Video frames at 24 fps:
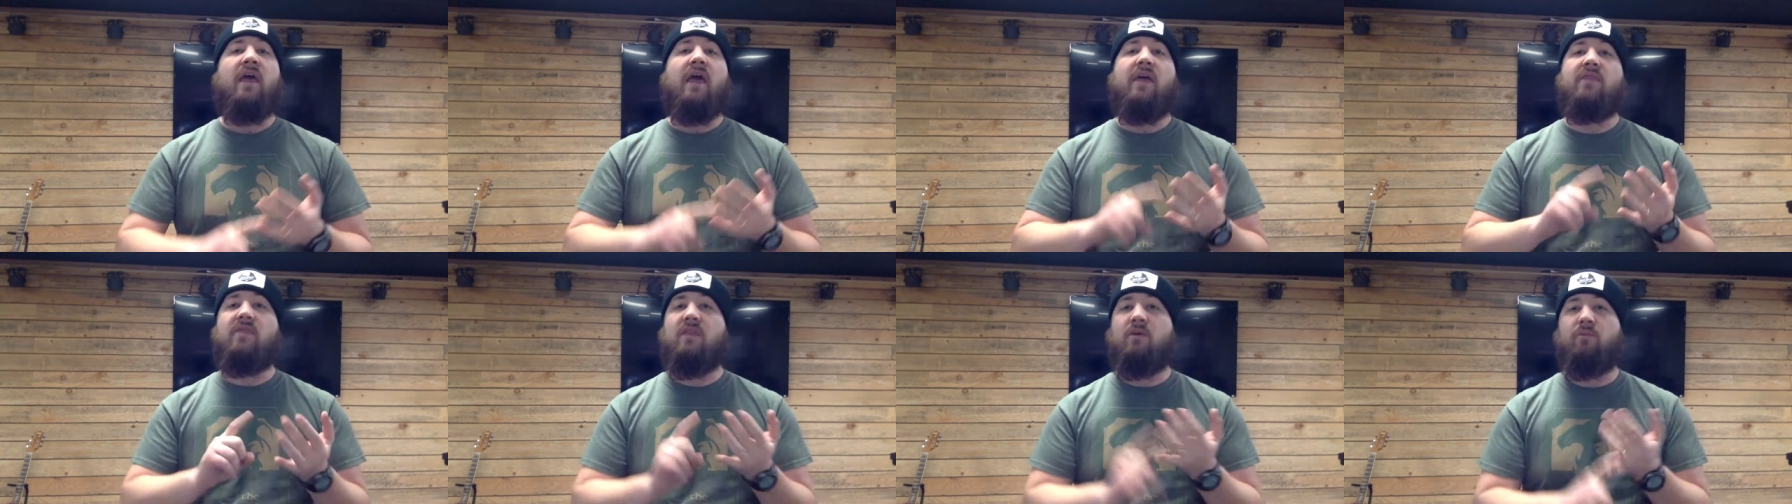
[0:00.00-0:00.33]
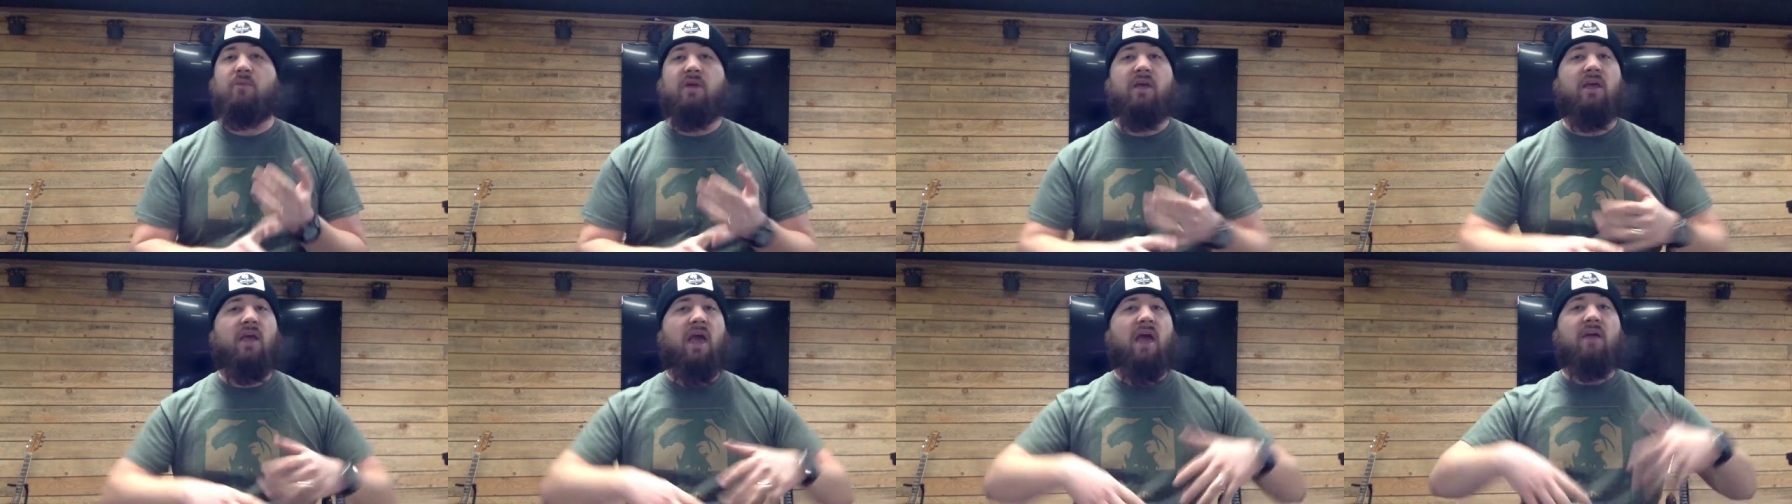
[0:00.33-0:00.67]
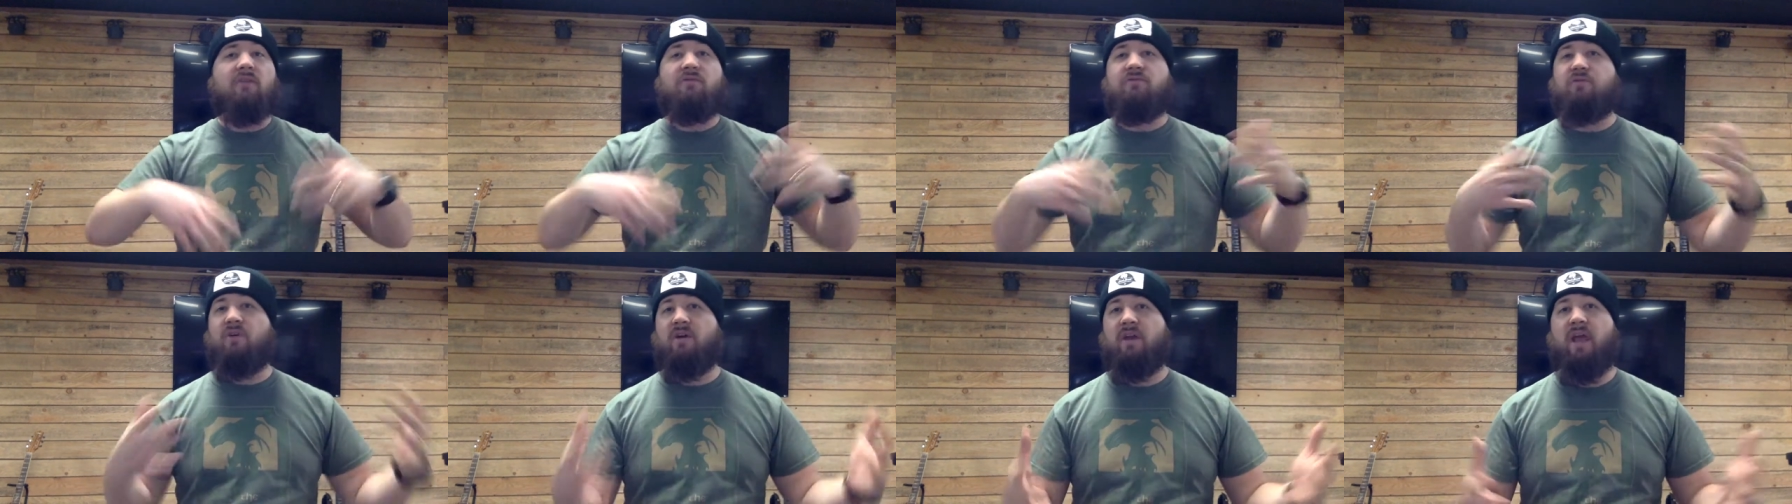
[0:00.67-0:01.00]
and then we
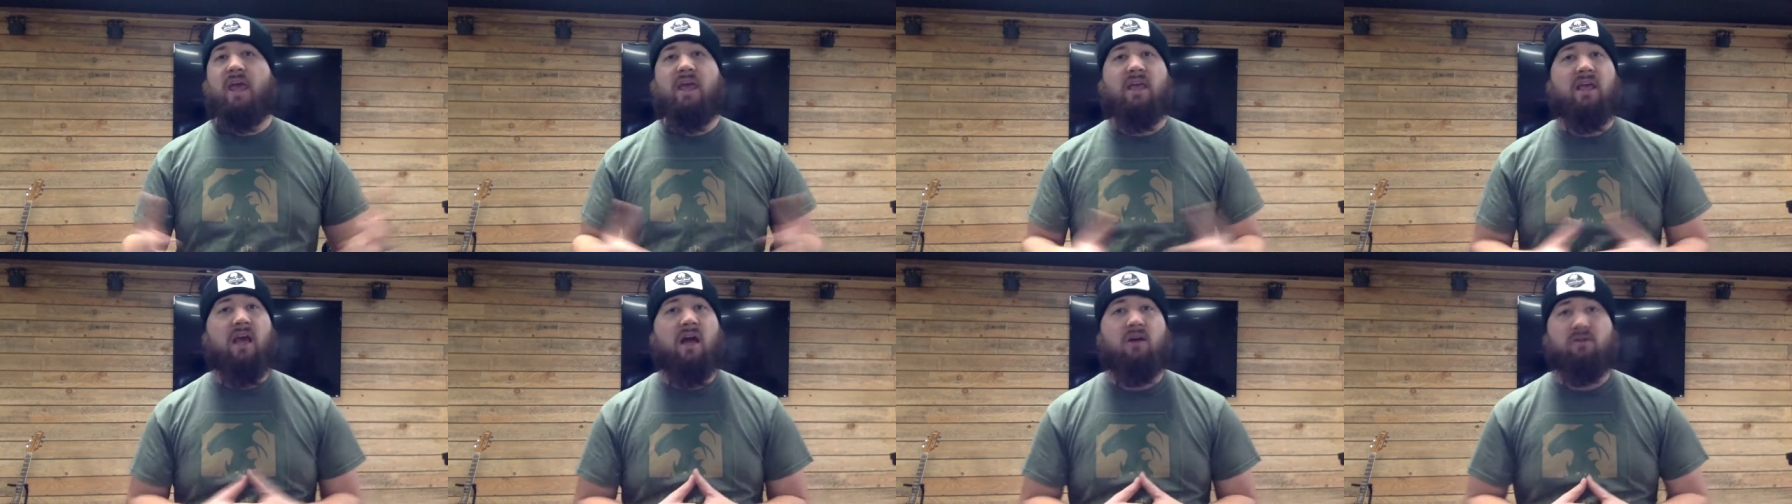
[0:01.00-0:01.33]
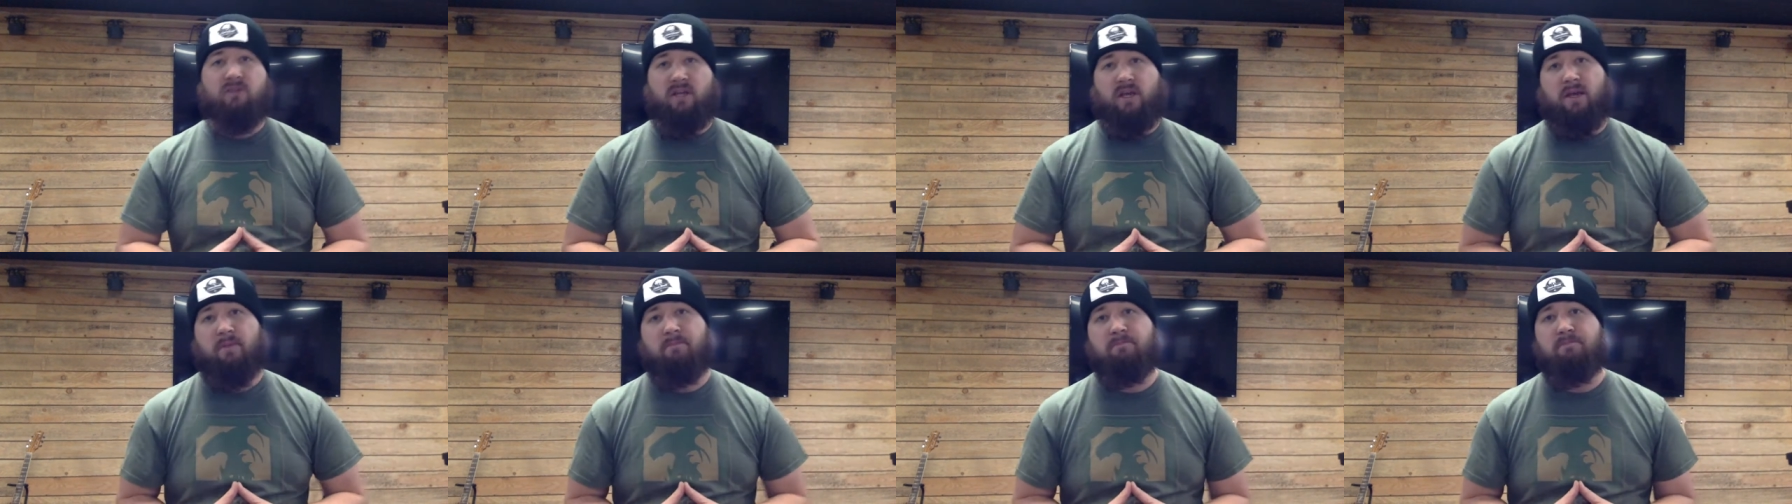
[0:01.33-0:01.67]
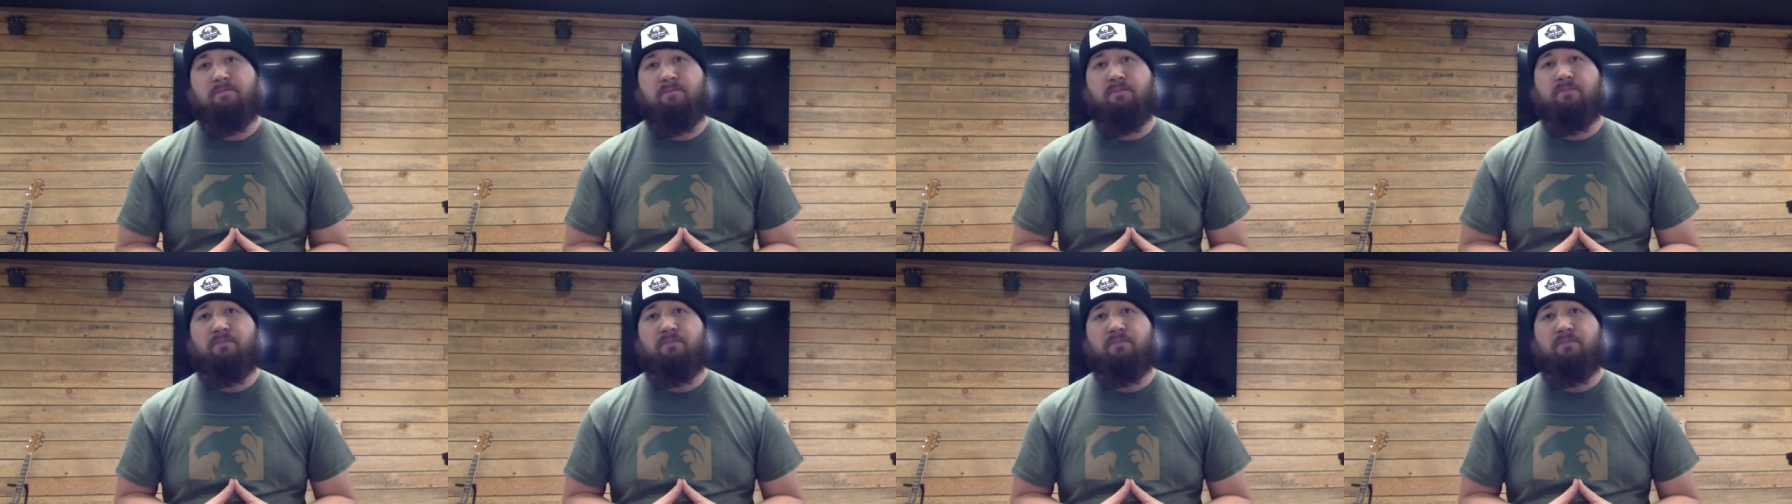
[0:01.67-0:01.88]
had fun hangout time.